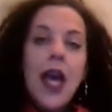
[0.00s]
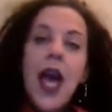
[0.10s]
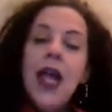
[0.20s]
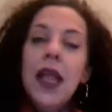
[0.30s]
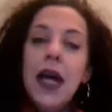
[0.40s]

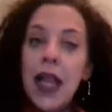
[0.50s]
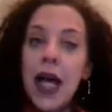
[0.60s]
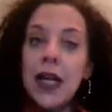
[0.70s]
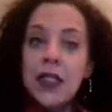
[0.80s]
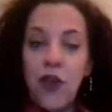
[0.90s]
And the
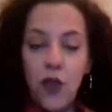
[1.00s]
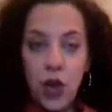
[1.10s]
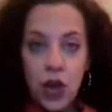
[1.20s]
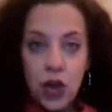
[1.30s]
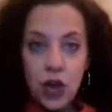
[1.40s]
class of
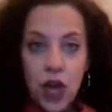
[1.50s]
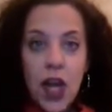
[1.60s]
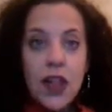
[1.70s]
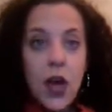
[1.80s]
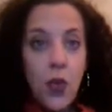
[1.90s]
word
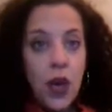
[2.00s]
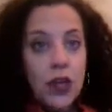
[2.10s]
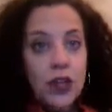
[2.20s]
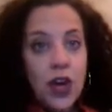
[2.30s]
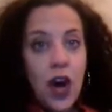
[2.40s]
that we are
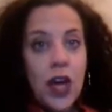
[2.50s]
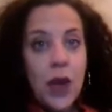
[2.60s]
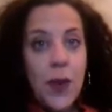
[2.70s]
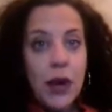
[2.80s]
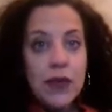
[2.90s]
talking
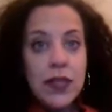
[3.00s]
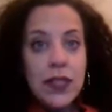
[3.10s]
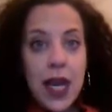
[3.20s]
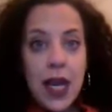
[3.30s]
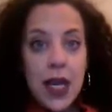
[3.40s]
about
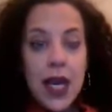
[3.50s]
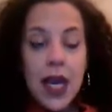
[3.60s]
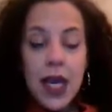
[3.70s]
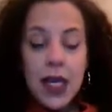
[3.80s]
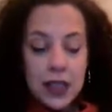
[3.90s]
today
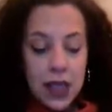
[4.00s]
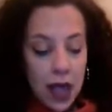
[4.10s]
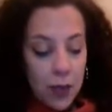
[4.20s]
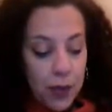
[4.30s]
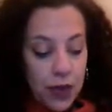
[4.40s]
is the
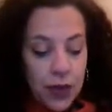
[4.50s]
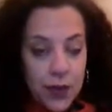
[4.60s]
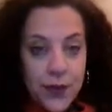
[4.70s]
humble